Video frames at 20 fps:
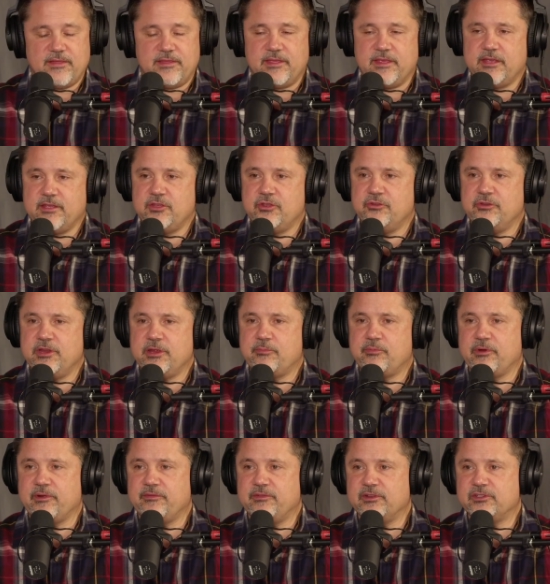the unique
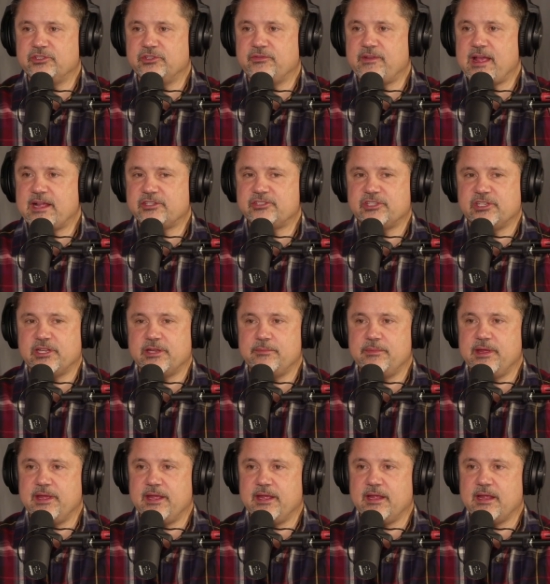privilege of actually
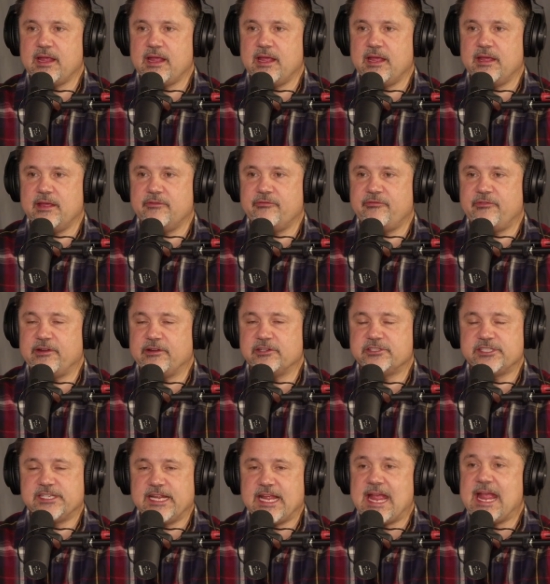being a
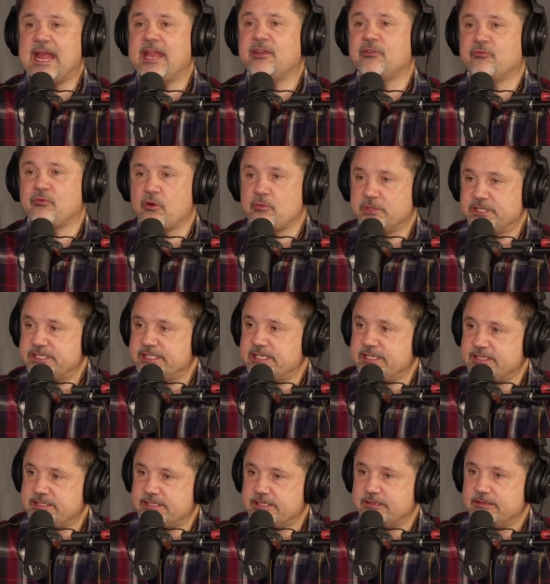Pharisee and a Roman
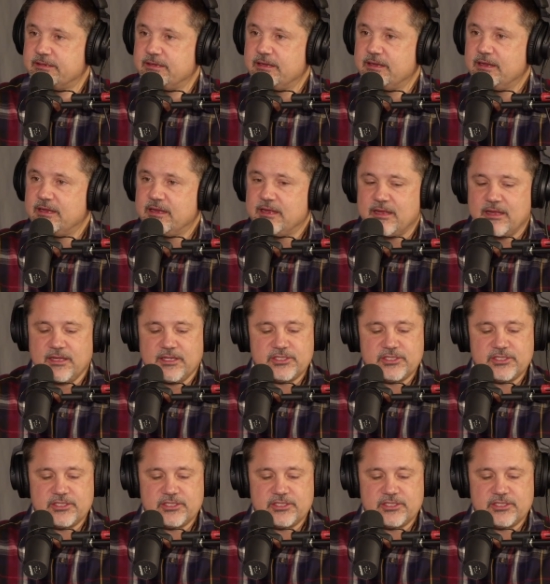citizen. That's right.